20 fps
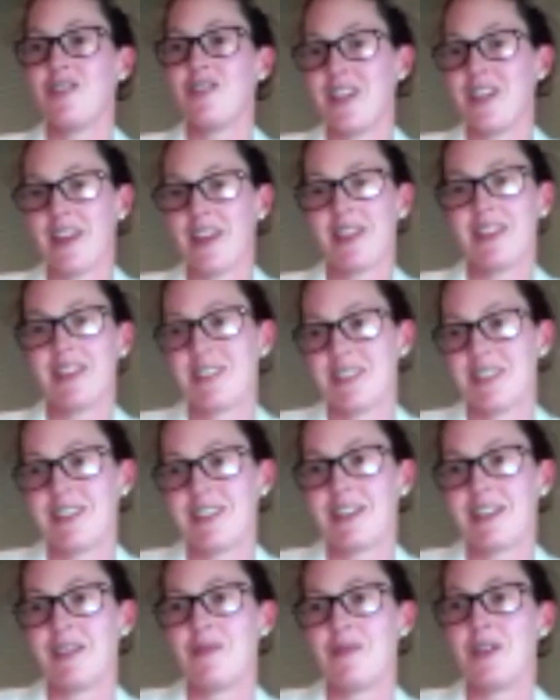and
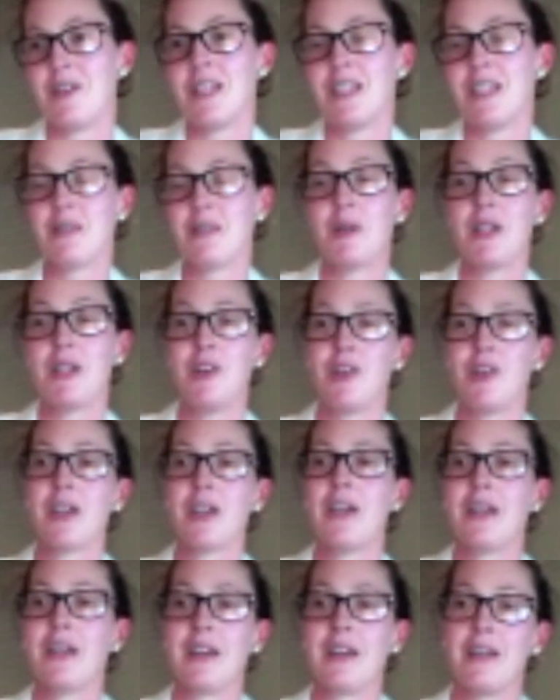ethnicity. We need to be looking
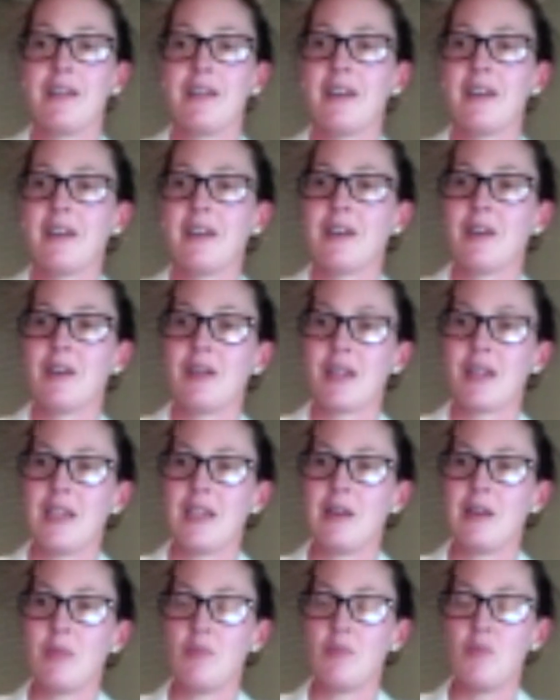
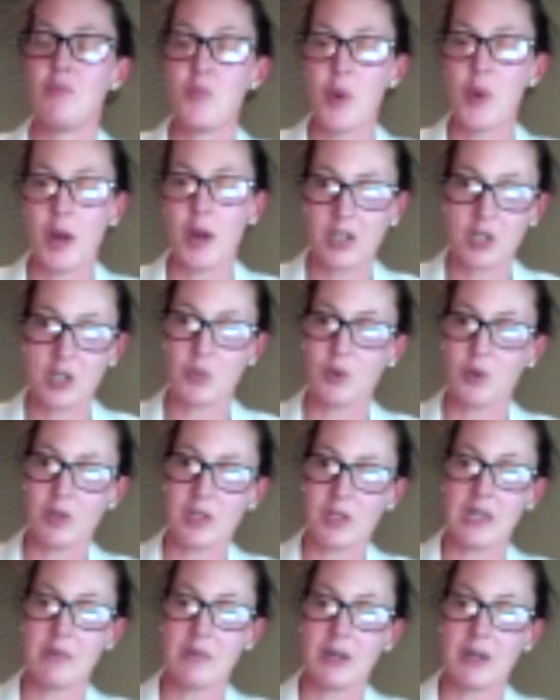much more
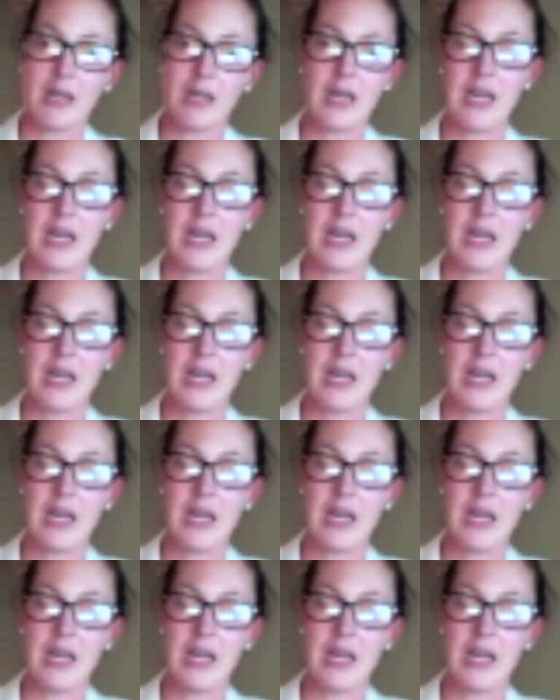deeply